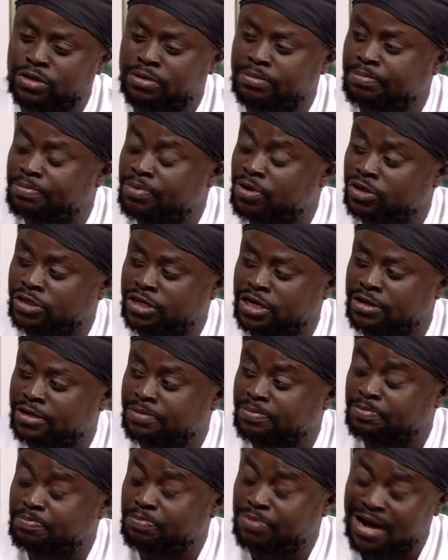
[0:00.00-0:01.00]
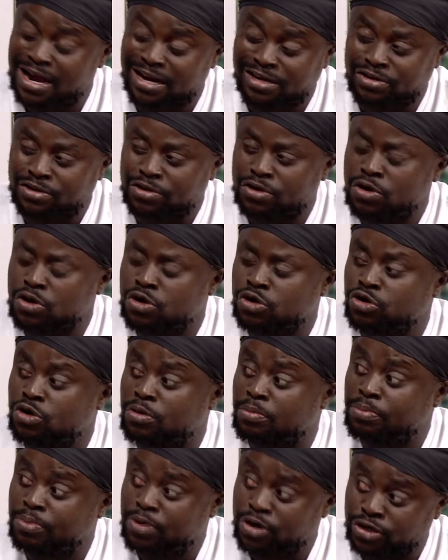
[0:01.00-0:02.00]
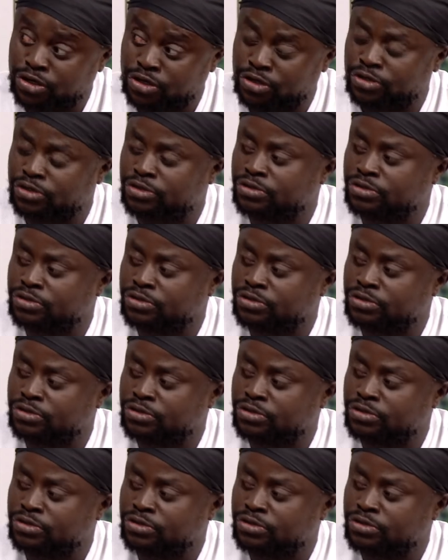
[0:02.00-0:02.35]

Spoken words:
important part on your body.